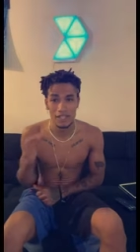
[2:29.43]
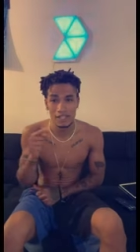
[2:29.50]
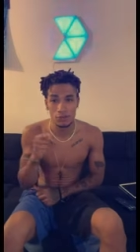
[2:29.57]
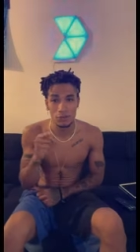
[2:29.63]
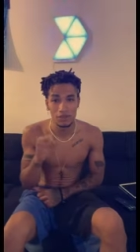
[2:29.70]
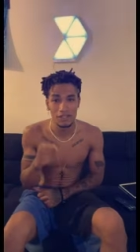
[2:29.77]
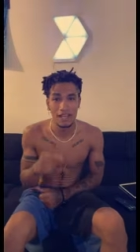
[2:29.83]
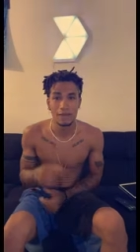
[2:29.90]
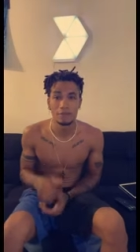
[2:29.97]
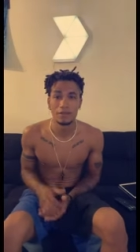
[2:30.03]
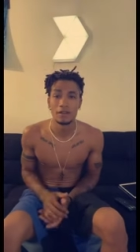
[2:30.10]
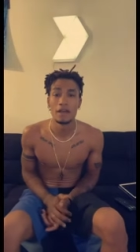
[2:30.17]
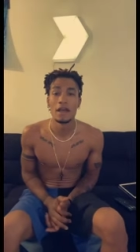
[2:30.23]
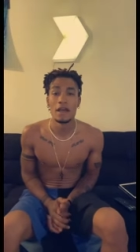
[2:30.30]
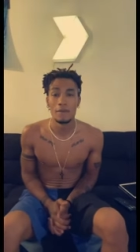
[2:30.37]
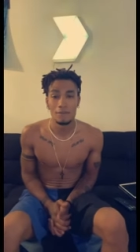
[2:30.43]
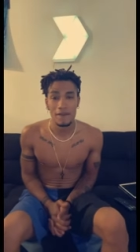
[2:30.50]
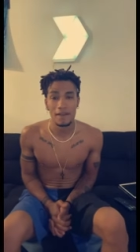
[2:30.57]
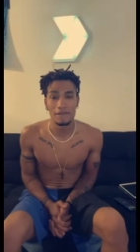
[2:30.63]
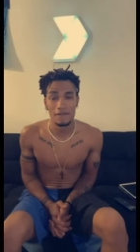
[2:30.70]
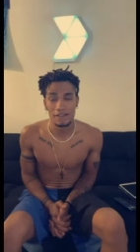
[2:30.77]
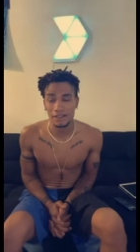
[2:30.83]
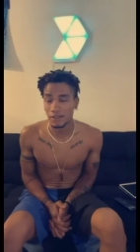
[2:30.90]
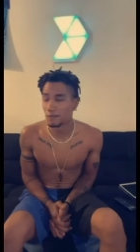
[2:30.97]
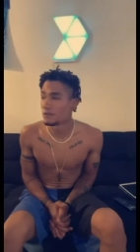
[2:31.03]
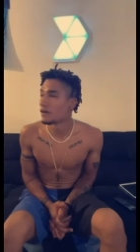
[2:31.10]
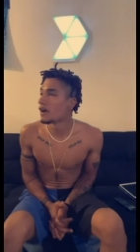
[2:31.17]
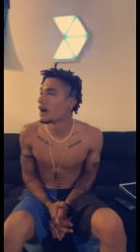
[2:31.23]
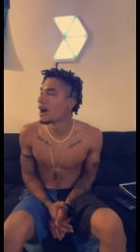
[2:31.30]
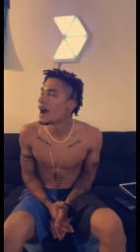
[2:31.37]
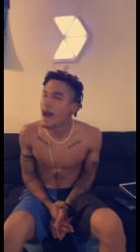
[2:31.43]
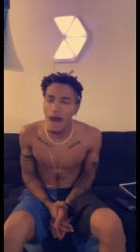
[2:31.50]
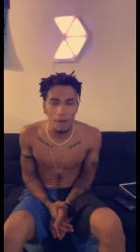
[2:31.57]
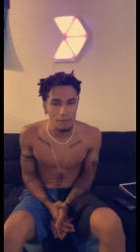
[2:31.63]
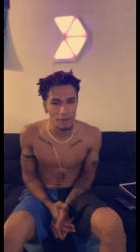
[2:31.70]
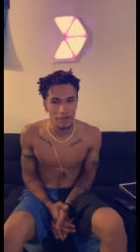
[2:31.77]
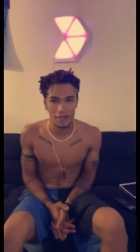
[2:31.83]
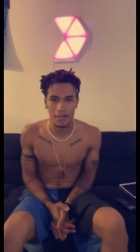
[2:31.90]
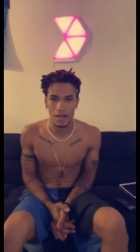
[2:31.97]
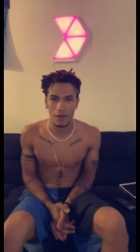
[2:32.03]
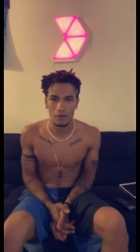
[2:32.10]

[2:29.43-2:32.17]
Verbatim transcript: thing I've been manifesting for a hot minute now.